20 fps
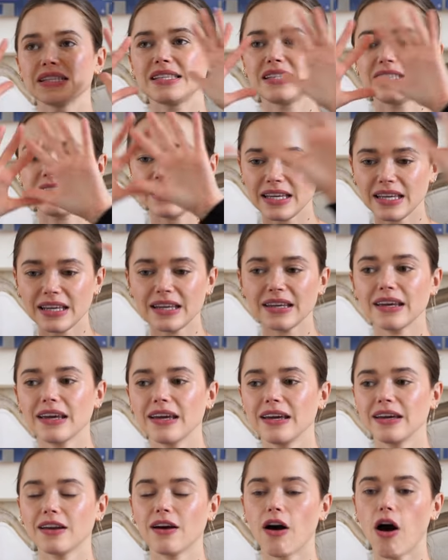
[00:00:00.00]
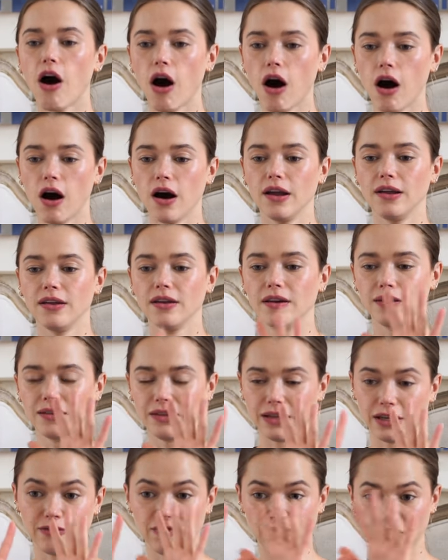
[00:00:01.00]
See it on
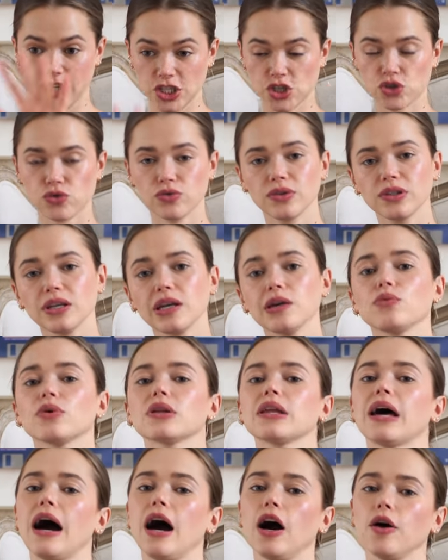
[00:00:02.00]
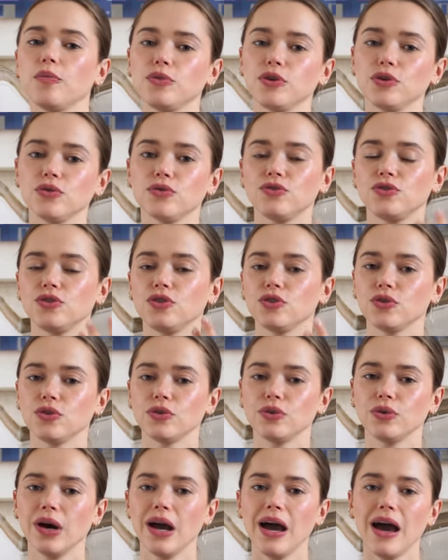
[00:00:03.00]
like visually will help you
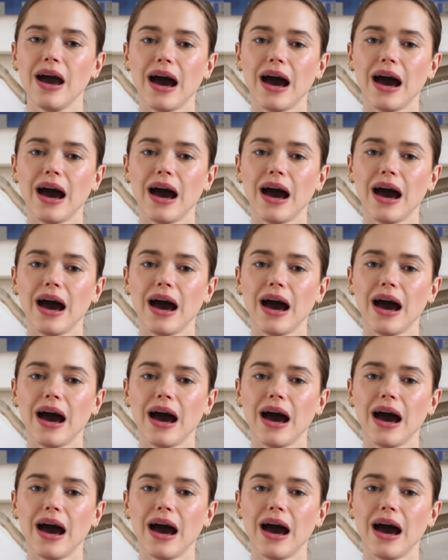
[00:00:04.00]
to